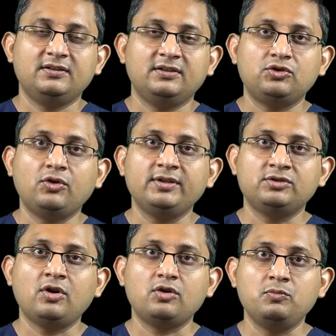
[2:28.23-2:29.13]
the jaw is
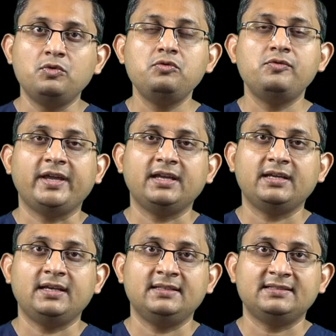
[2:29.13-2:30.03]
not moving
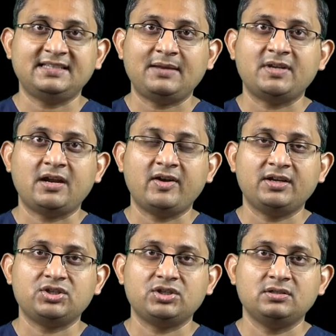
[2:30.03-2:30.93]
in the same
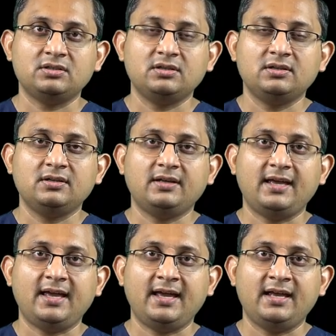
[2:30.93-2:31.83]
direction
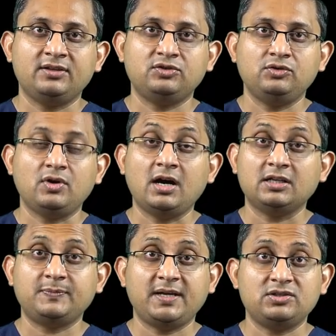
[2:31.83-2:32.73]
as you
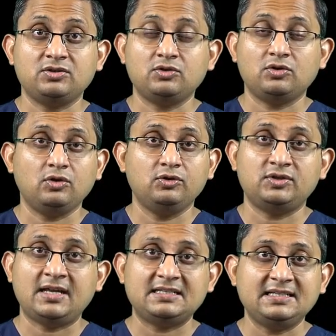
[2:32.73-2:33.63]
ask patient to
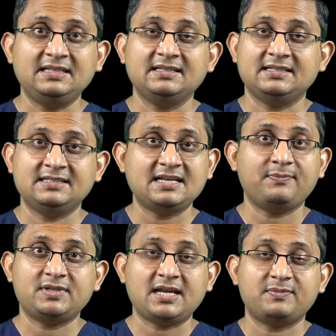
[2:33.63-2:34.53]
close their teeth,
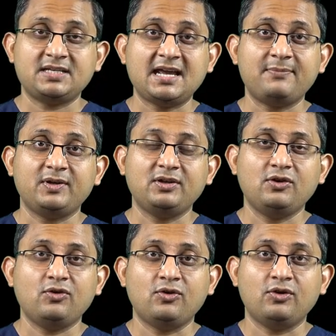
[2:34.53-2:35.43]
tap, tap, tap,
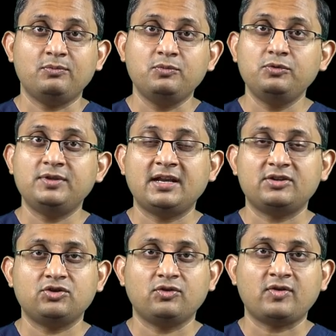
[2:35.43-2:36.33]
or move their
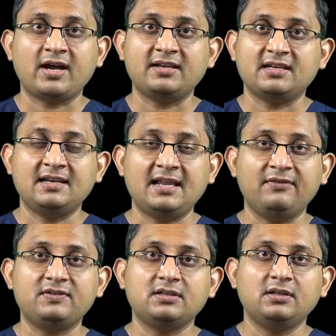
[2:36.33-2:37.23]
jaw right and
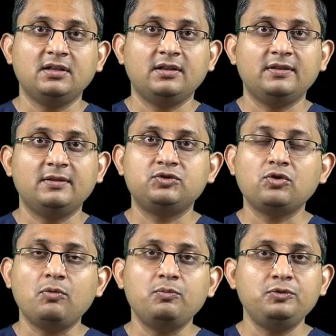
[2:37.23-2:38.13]
left. The
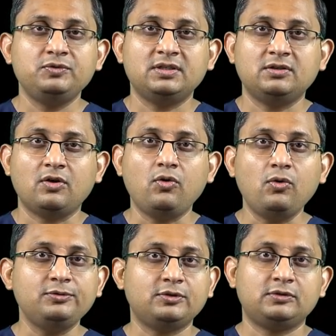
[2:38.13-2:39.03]
jaw moves in
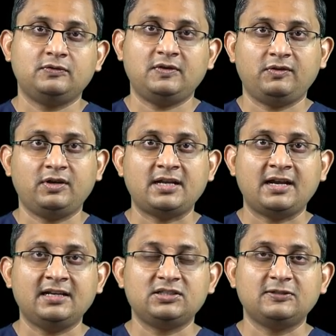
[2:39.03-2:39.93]
all sorts of different
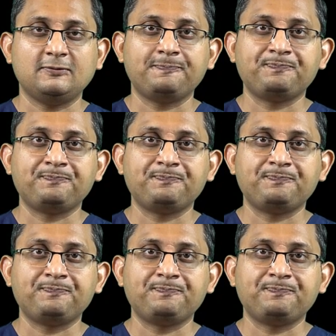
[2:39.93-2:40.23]
directions.